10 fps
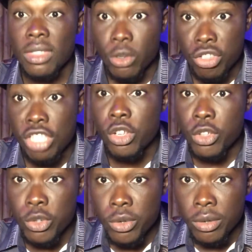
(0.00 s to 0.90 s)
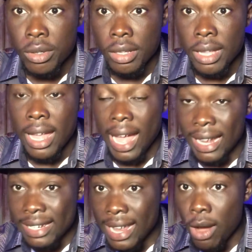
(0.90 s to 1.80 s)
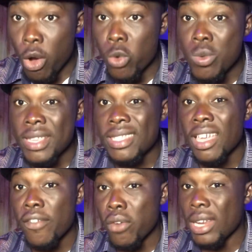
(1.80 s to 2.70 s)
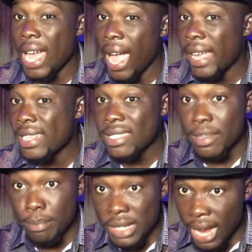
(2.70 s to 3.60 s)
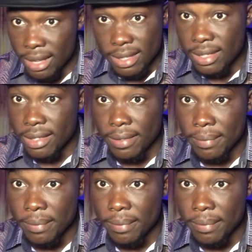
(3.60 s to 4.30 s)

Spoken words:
They will cheat on you, and they are always for the highest bidders.